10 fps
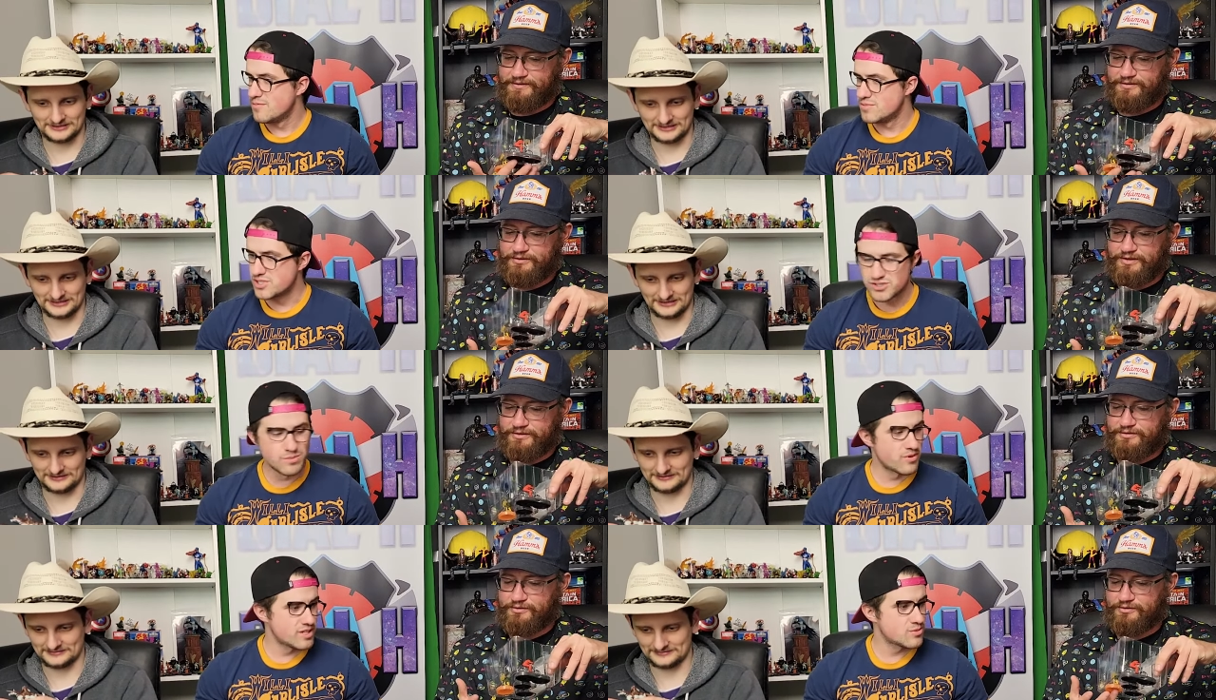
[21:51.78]
Speaker 1: Yeah. but the
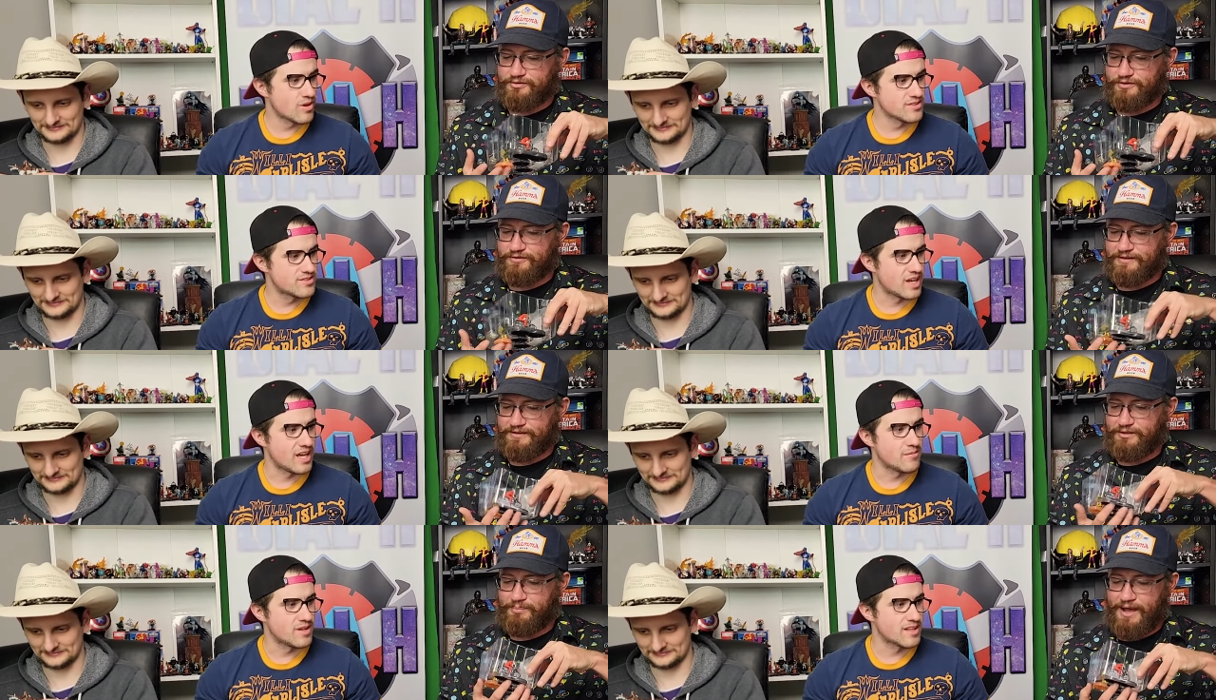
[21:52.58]
super rares were all the like
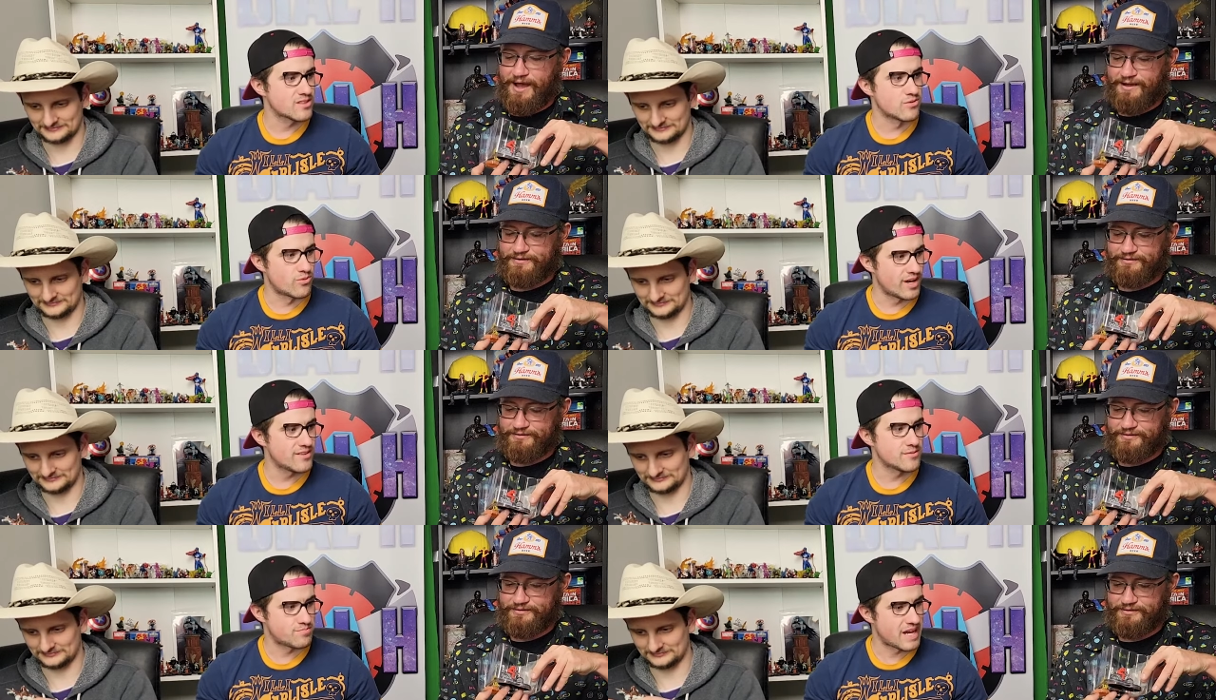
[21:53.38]
same, the and like the packs
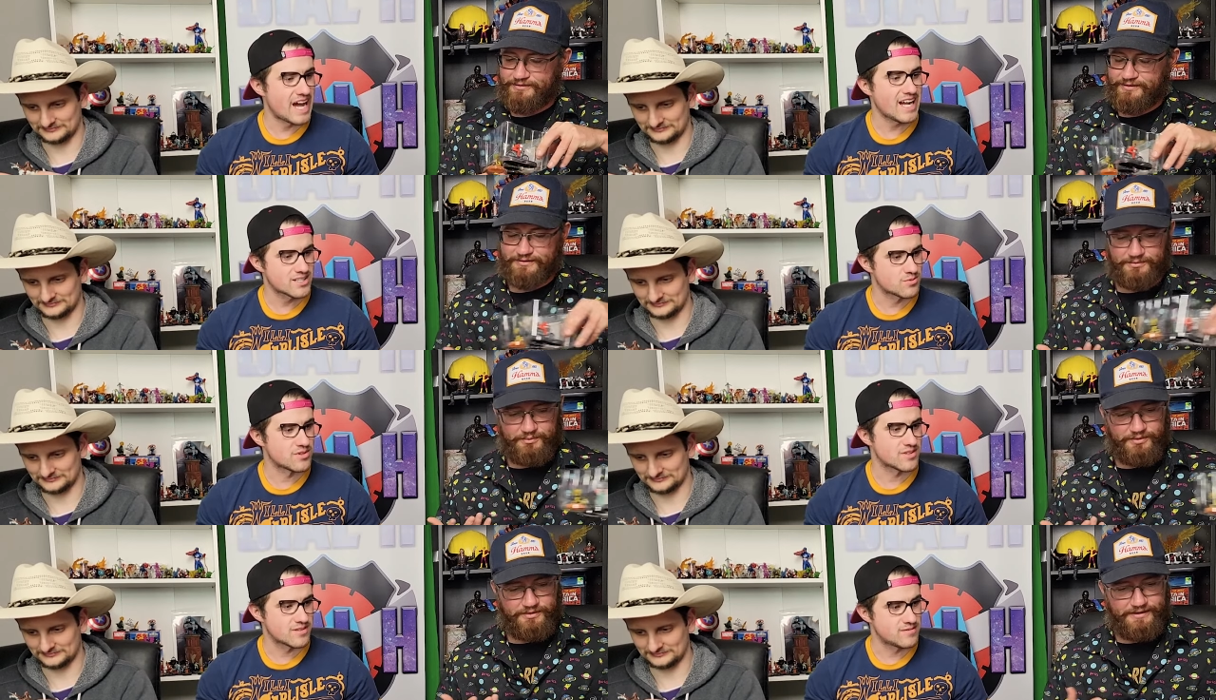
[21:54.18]
rare, the packs
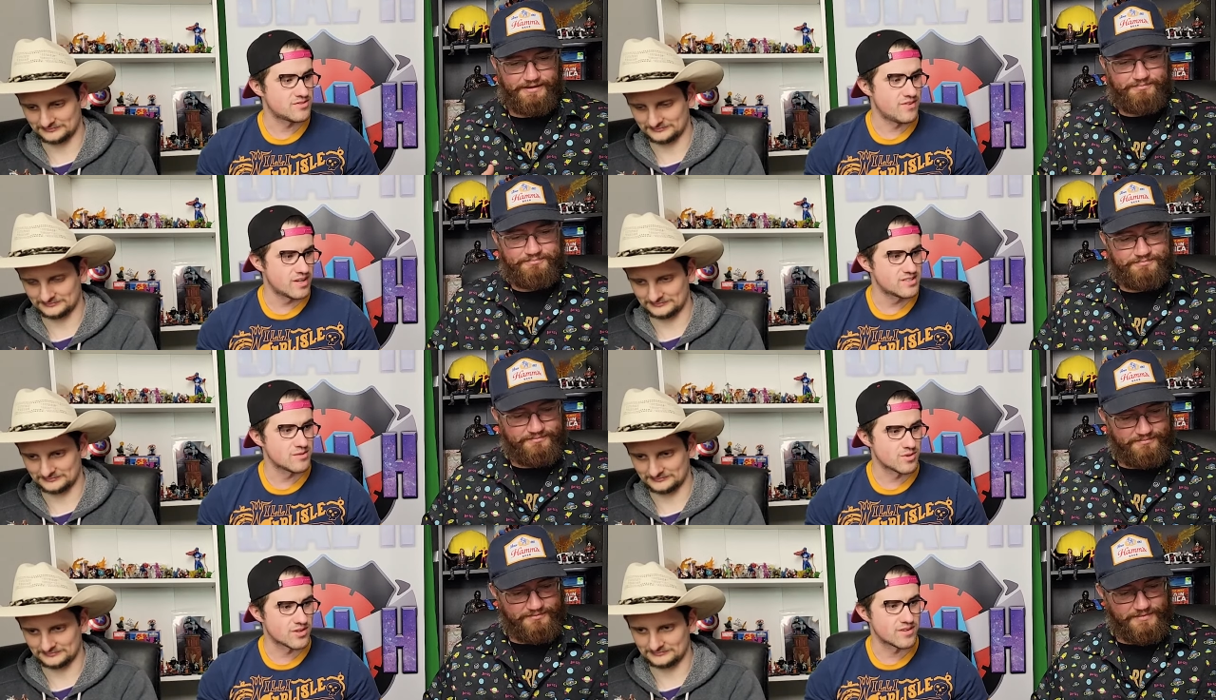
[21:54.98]
were, were, like- very
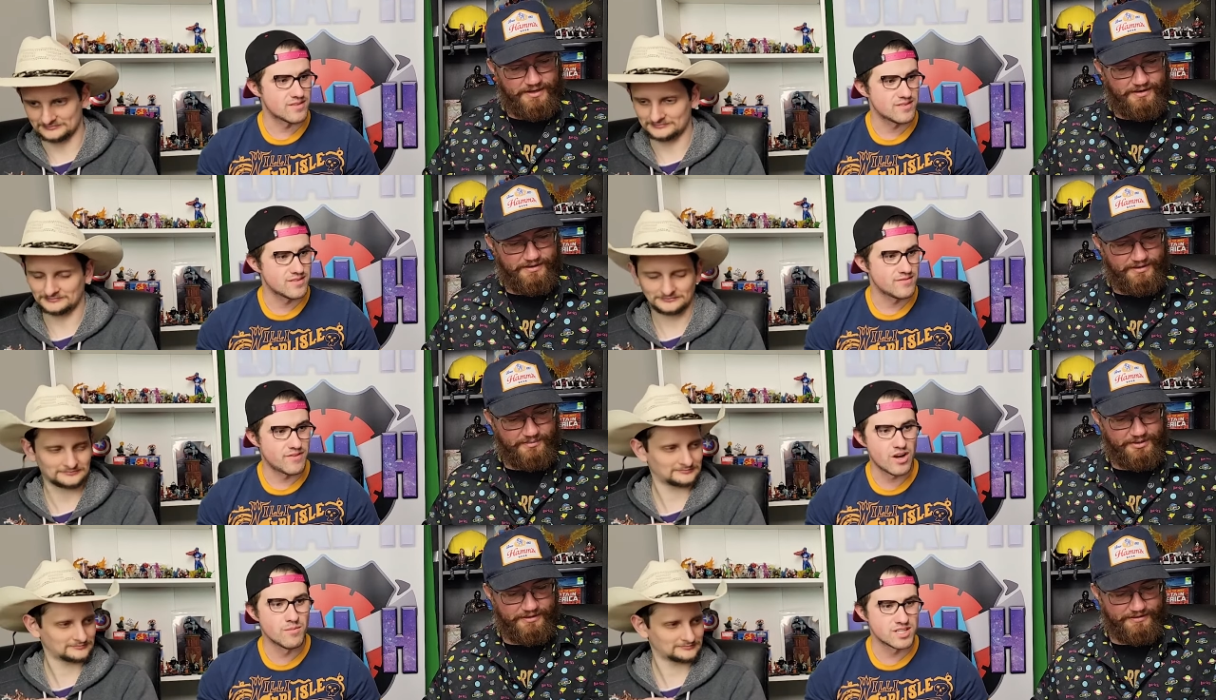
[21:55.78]
similar. yeah,
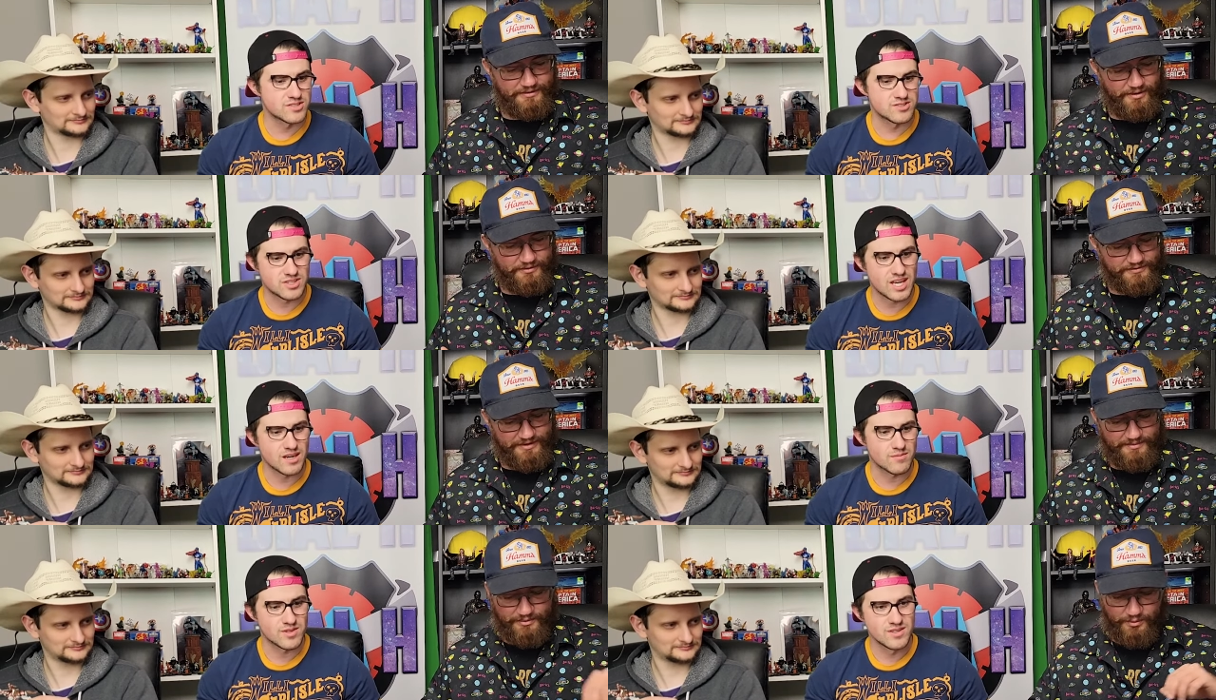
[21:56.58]
very much the all same. the
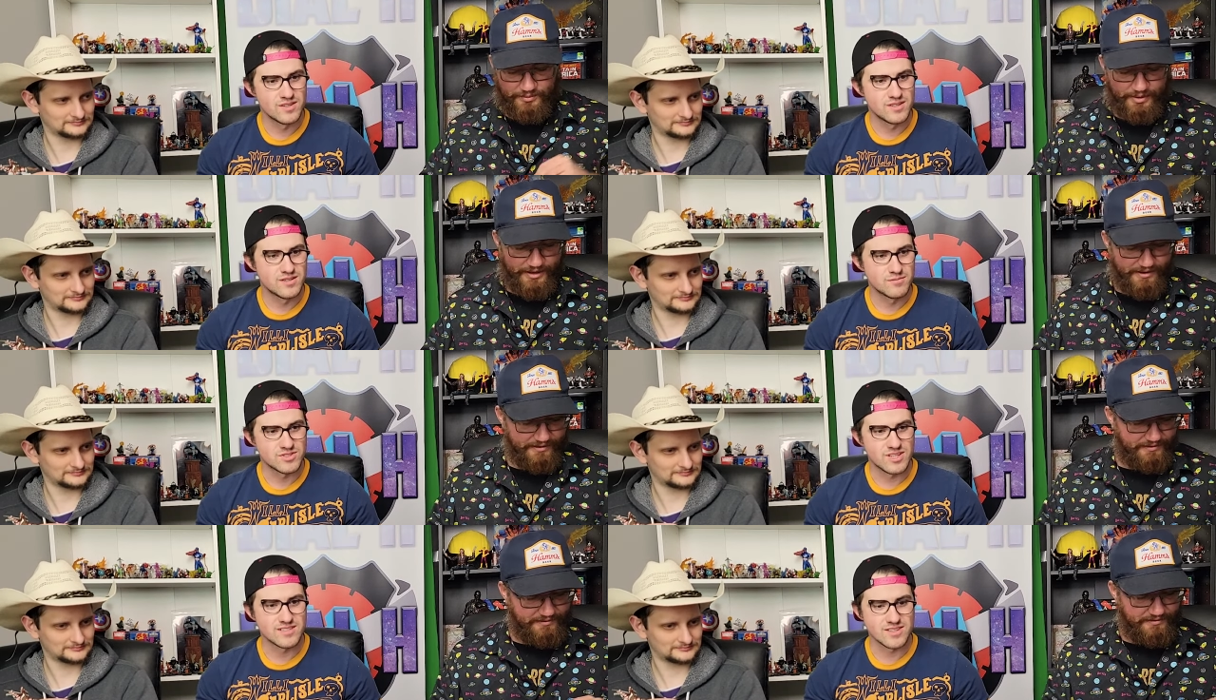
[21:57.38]
same in one pack.
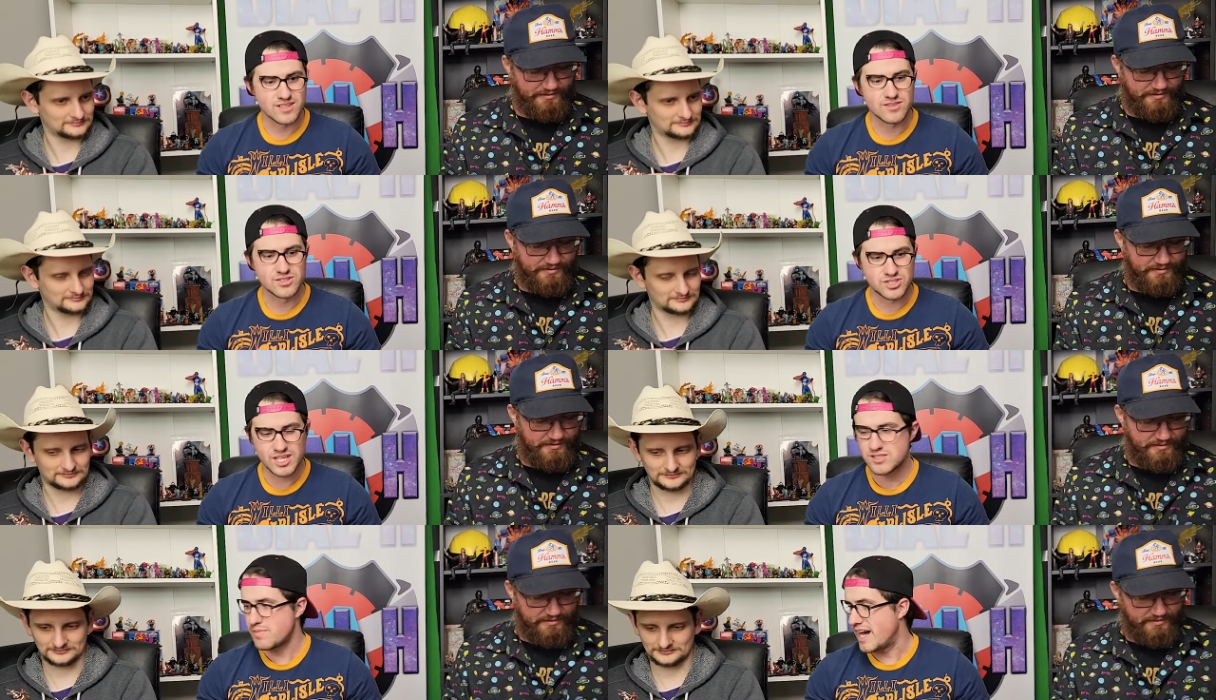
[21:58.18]
Besides, like the
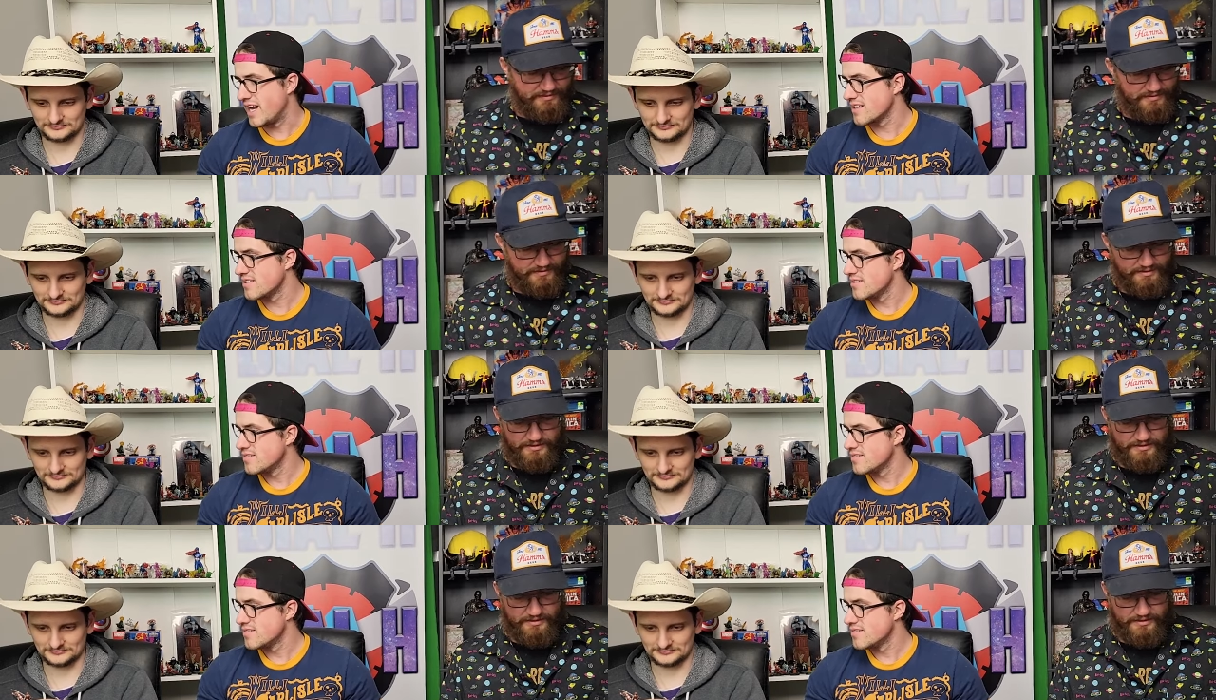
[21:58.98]
chase pack.